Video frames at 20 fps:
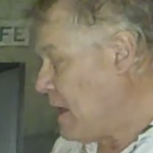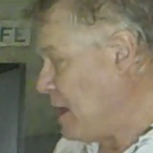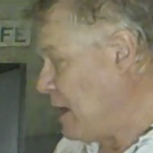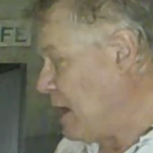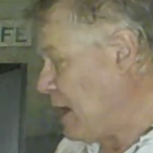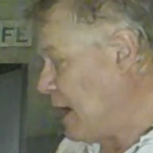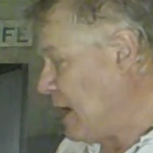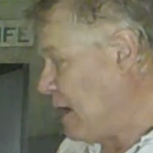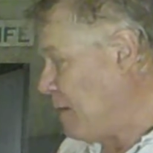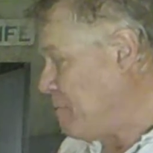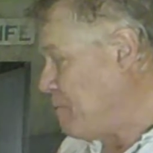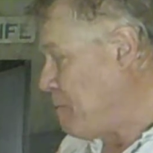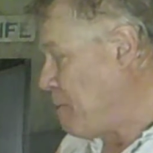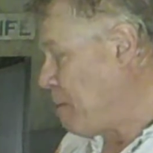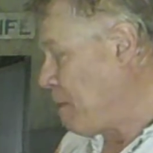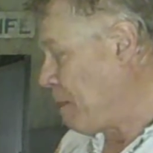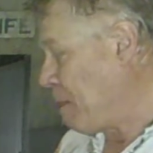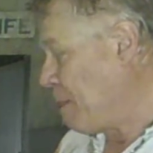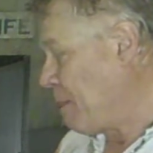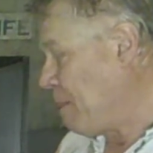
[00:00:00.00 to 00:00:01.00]
I
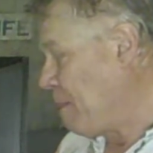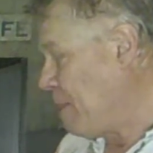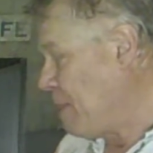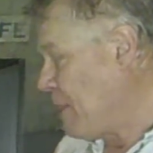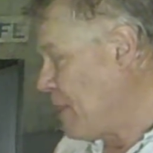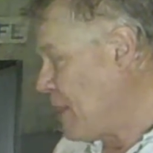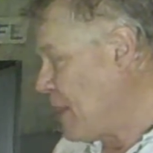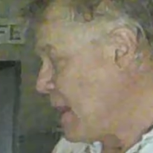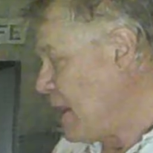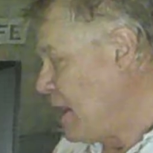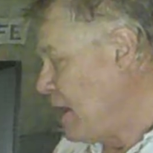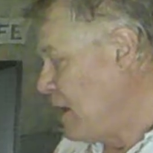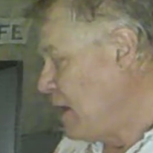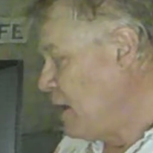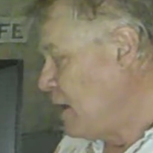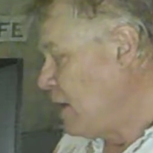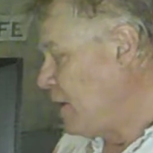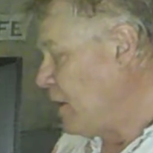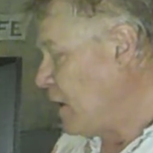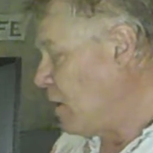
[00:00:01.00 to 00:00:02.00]

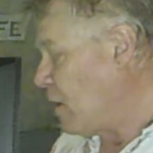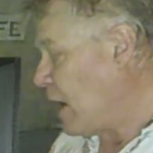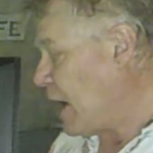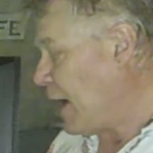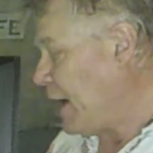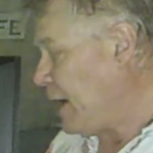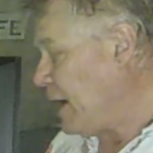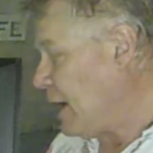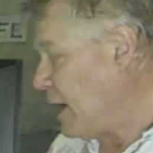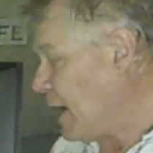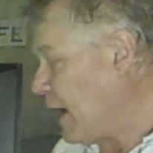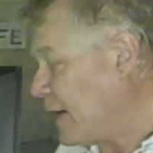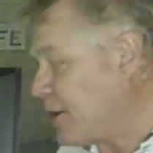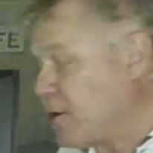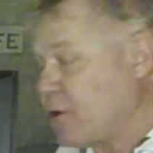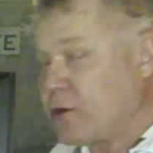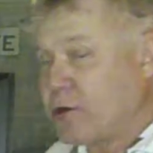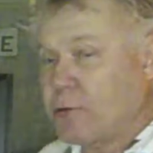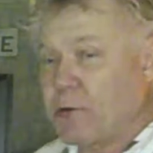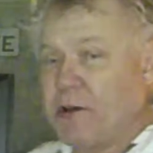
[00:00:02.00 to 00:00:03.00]

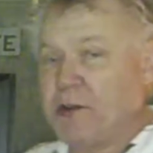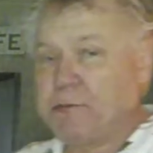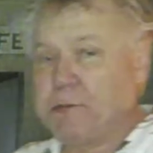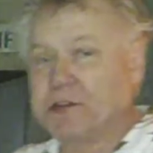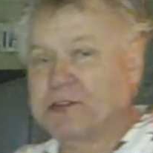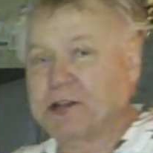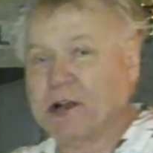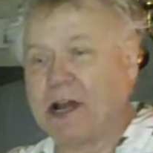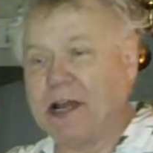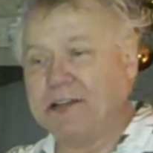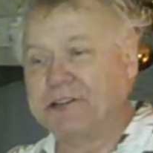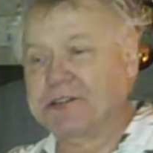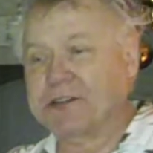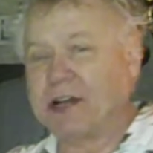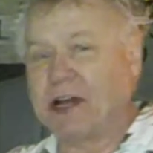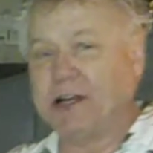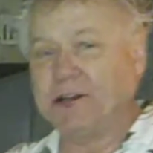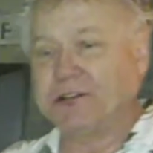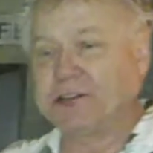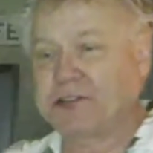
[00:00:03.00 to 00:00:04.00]
don't agree with Mr.
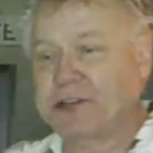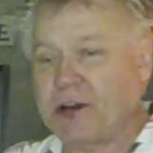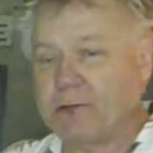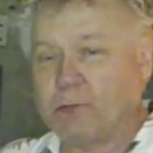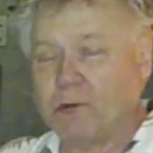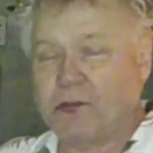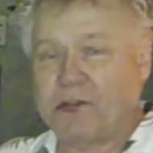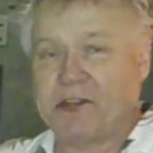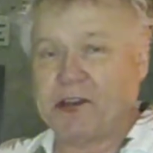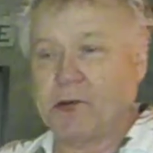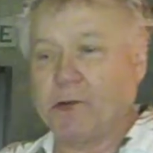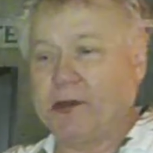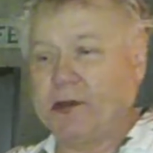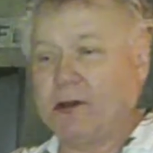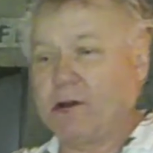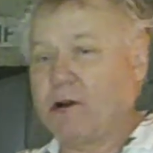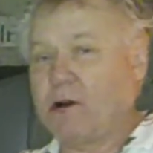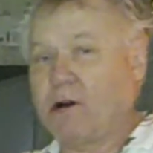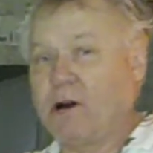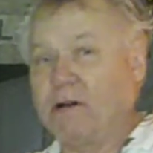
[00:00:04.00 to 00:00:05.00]
Einstein's general theory at
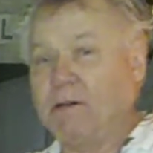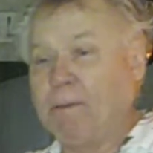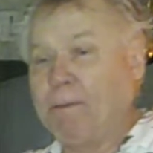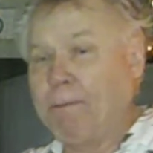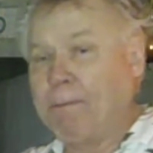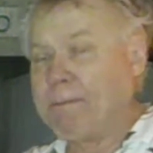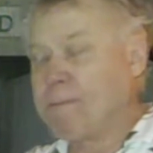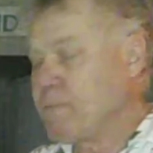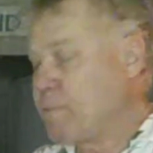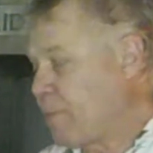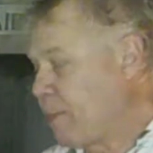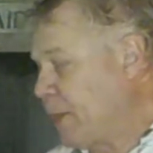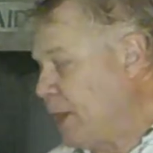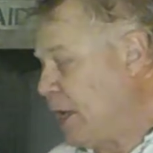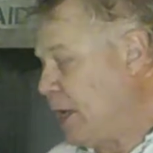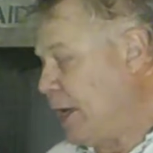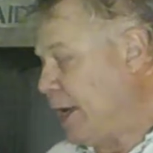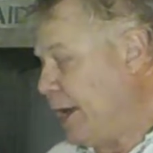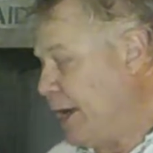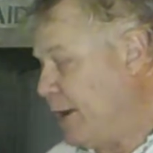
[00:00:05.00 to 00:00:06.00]
all,
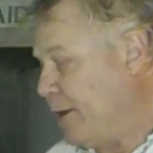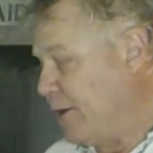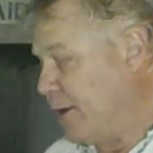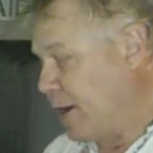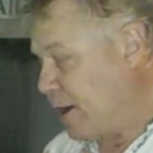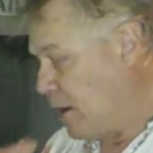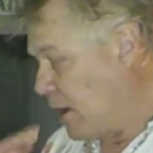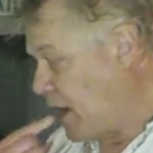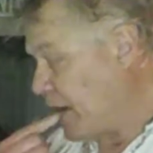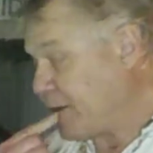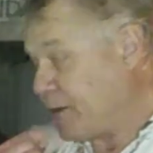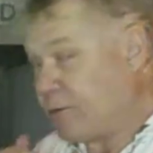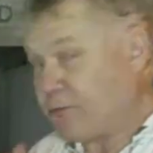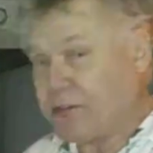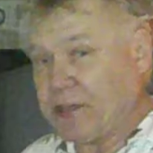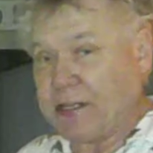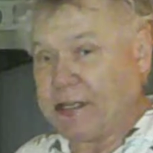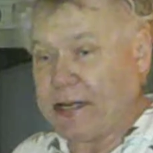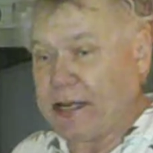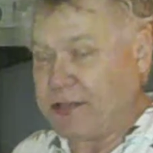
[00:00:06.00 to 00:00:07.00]
and I don't
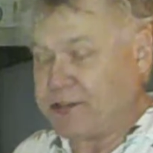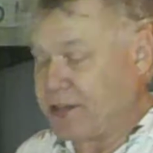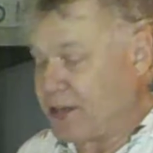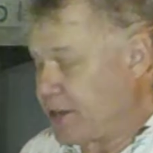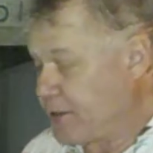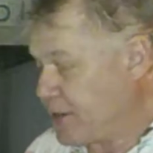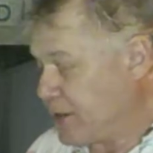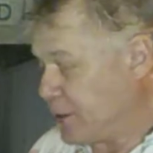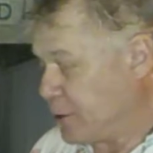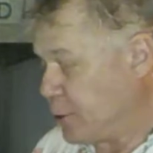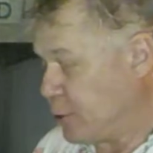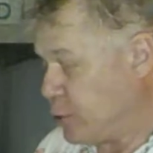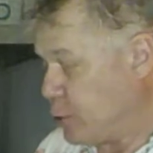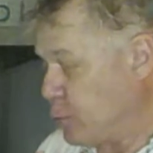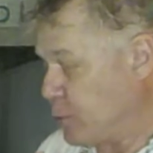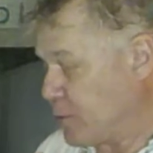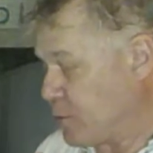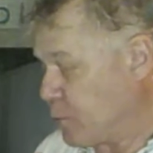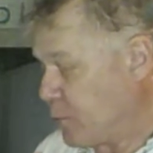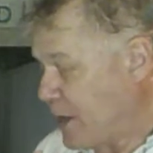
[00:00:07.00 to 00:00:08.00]
think it has anything to do
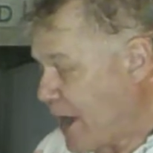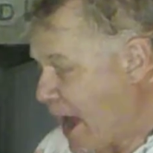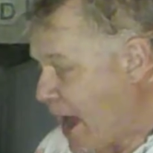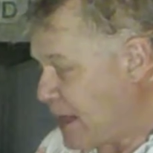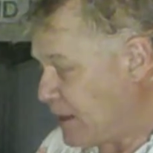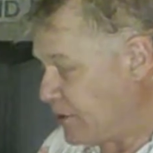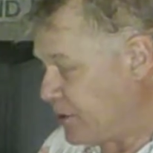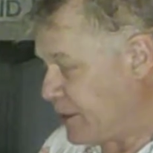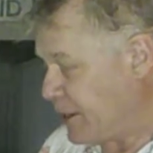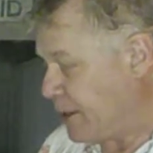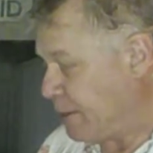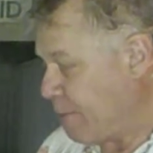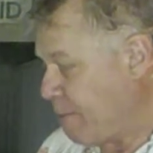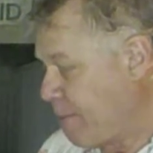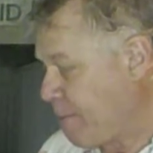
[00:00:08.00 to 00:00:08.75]
with reality.